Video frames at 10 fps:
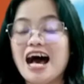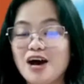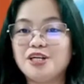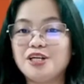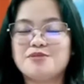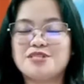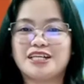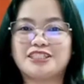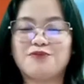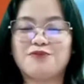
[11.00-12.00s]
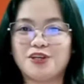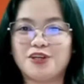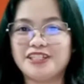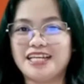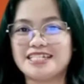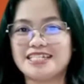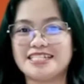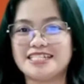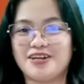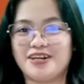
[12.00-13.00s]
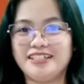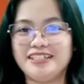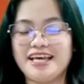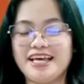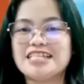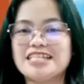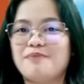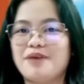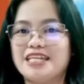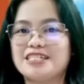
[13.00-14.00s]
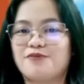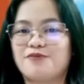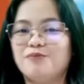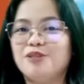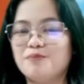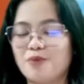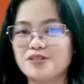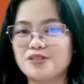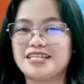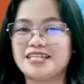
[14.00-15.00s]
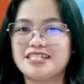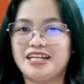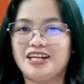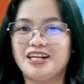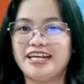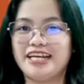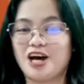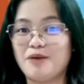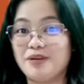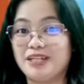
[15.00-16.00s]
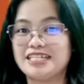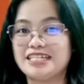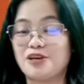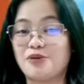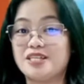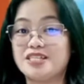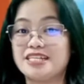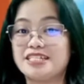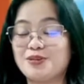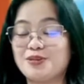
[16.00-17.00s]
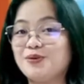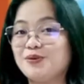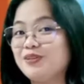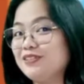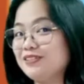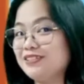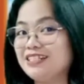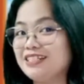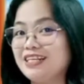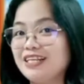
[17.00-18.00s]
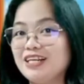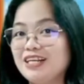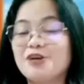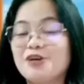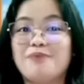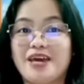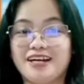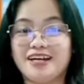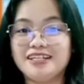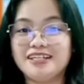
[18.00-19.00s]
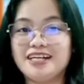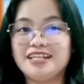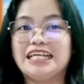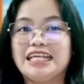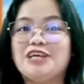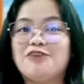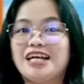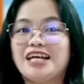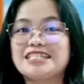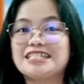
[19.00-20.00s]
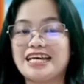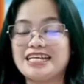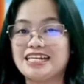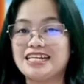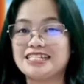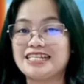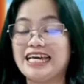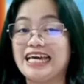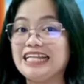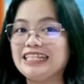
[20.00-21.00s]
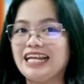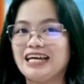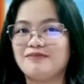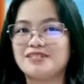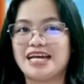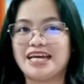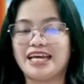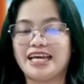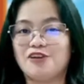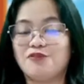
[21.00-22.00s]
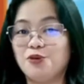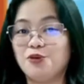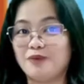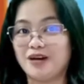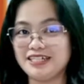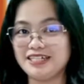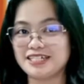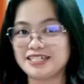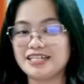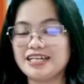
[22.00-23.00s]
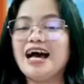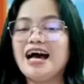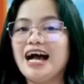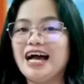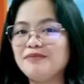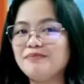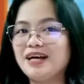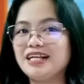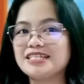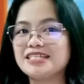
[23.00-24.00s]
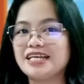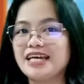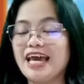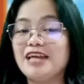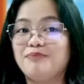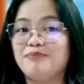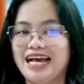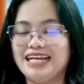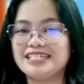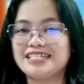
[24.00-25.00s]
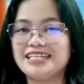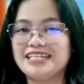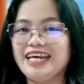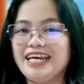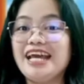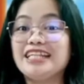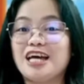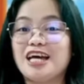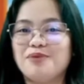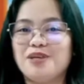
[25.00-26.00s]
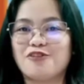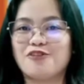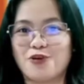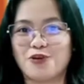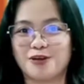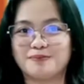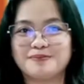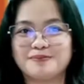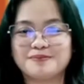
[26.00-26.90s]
Our objective for today's lesson is based from the most essential learning competency, which is to compare the different stages in the life cycle of humans, animals, and plants in a tabular form.